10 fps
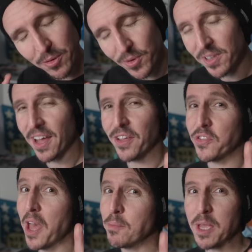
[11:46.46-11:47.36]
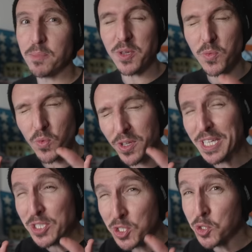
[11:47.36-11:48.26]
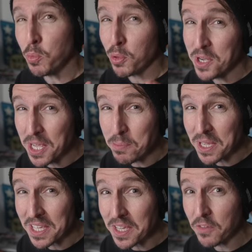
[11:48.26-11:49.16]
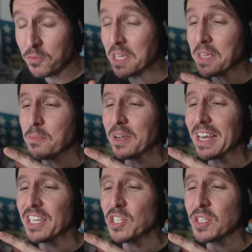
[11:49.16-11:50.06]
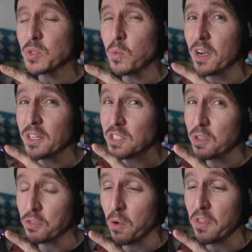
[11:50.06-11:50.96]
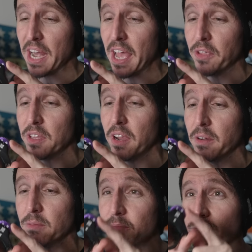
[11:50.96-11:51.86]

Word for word: realize that may be really super nitpicky of me, but I just wanted to throw that out there.